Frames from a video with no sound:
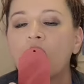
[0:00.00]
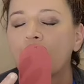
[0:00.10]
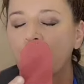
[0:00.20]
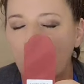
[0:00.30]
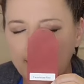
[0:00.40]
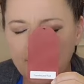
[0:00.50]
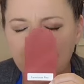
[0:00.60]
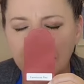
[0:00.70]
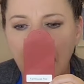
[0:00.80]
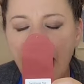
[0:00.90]
red and
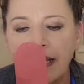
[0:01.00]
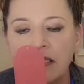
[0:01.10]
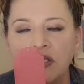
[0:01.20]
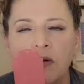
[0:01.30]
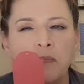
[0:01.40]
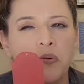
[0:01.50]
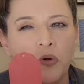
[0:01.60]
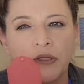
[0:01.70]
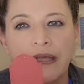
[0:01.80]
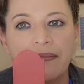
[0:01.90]
black, you know,
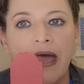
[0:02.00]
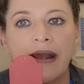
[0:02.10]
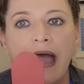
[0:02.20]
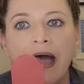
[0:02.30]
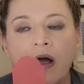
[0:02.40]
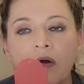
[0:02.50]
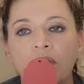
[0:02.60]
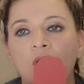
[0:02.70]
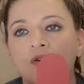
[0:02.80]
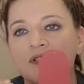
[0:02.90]
pulling that
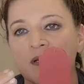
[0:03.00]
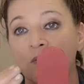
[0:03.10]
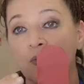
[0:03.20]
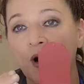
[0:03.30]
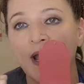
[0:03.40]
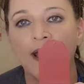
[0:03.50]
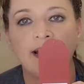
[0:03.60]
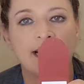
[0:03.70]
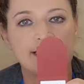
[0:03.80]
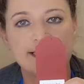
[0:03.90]
out or some
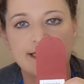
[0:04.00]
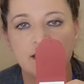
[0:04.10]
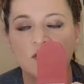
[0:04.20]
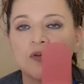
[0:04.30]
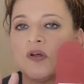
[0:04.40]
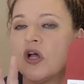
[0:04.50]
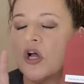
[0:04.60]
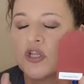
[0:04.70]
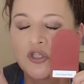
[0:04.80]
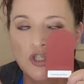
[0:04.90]
red and teal,
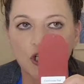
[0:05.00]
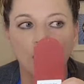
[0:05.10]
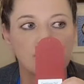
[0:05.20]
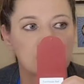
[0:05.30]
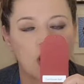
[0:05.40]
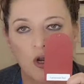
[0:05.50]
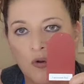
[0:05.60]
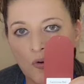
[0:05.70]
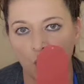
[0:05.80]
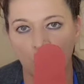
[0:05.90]
just
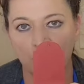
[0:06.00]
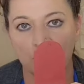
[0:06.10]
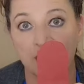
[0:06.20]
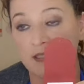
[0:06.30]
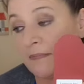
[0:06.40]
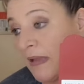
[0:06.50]
gorgeous.